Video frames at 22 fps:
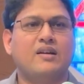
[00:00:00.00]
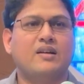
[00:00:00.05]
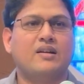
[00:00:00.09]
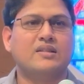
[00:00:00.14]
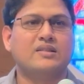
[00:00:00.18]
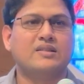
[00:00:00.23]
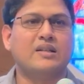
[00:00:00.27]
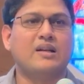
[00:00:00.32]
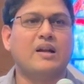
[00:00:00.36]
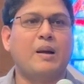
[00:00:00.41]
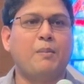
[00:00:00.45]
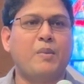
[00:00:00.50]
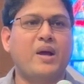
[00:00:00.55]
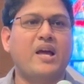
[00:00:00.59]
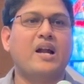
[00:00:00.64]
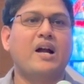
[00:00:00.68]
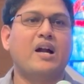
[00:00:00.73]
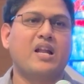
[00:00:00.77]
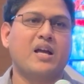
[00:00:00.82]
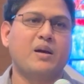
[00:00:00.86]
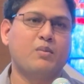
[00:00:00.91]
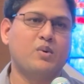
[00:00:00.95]
I said, I may
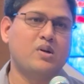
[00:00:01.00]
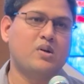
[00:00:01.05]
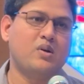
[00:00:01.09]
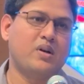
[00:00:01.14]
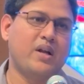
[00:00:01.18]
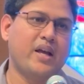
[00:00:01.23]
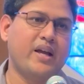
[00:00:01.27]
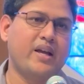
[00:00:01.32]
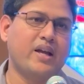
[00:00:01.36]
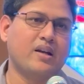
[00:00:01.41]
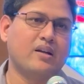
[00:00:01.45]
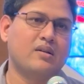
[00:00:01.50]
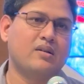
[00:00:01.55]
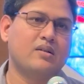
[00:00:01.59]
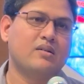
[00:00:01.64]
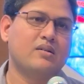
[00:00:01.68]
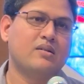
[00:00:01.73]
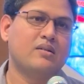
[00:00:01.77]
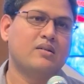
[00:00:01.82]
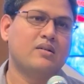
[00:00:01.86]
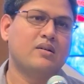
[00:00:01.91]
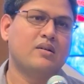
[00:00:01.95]
not able to take
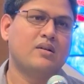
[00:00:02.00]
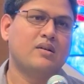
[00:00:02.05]
it.